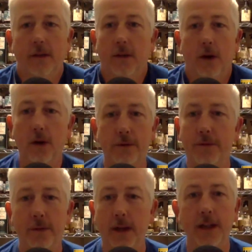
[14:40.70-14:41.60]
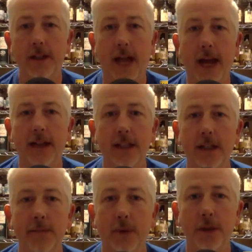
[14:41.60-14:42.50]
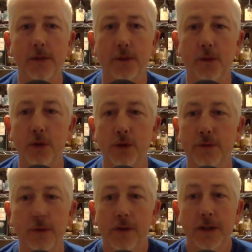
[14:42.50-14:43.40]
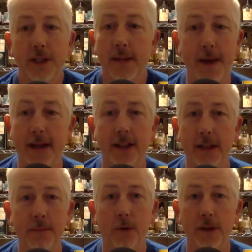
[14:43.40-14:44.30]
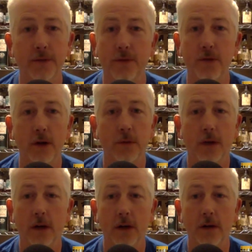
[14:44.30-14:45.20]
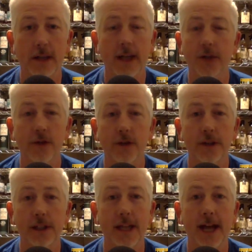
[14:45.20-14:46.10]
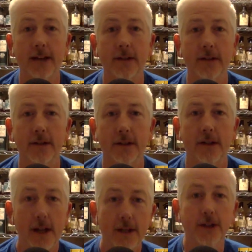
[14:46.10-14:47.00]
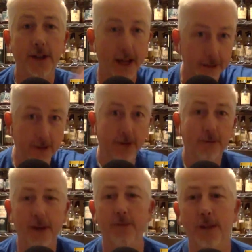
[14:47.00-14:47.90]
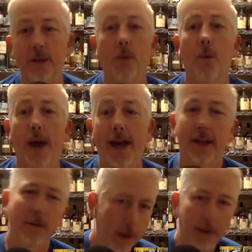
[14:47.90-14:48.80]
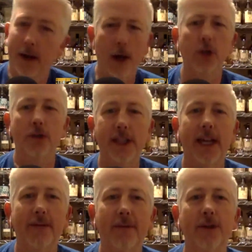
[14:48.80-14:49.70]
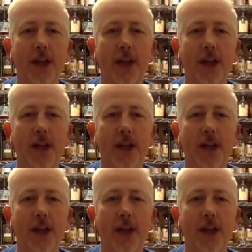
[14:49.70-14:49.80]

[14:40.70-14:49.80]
all of his access points for kosher food are the same access points for our caterer in Seattle. So yeah. So if we maybe I shouldn't say if, I'll say